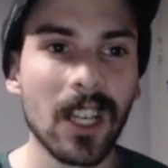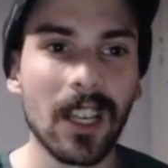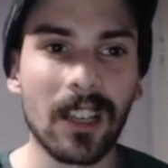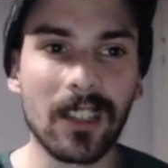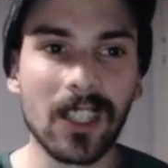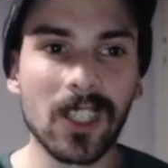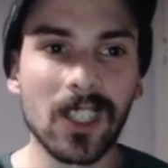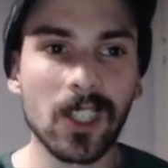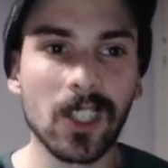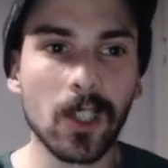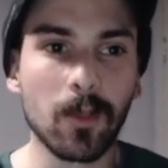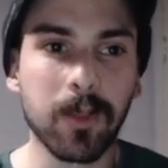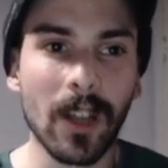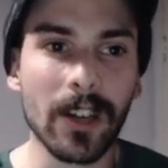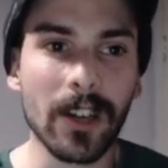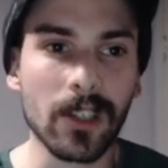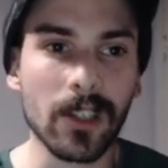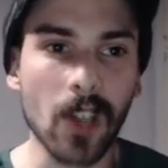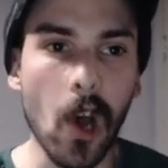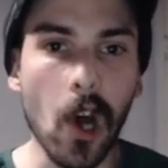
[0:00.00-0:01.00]
and these 2
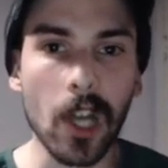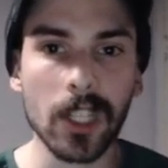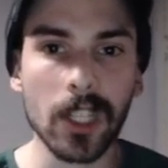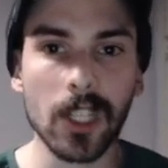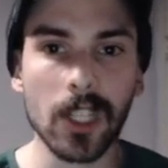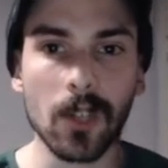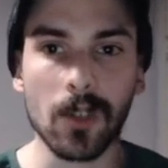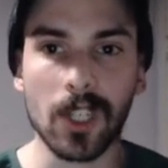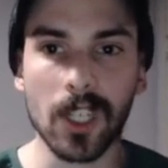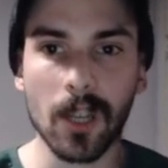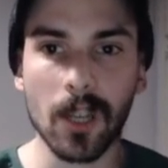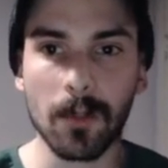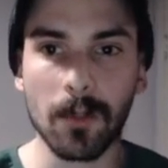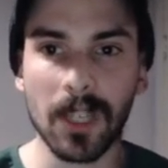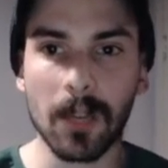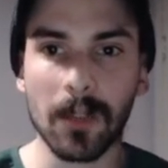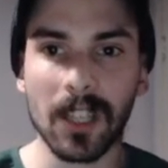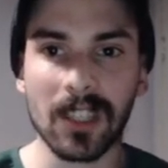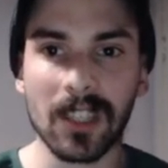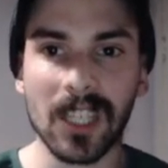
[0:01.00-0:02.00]
players also should be
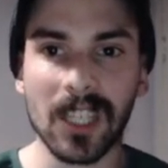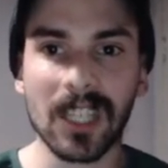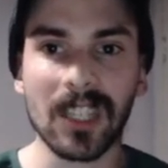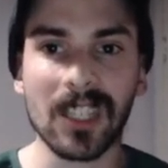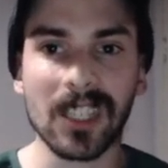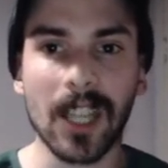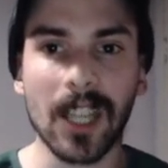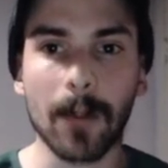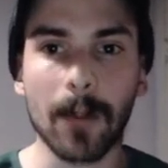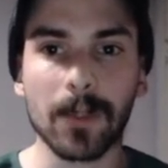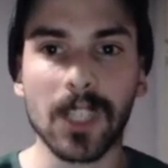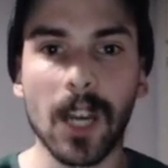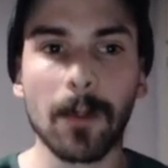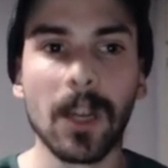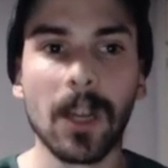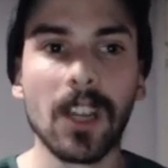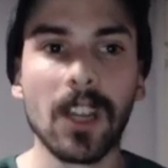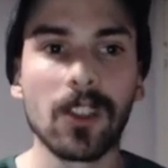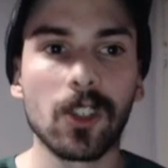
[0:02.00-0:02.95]
able to take the steps up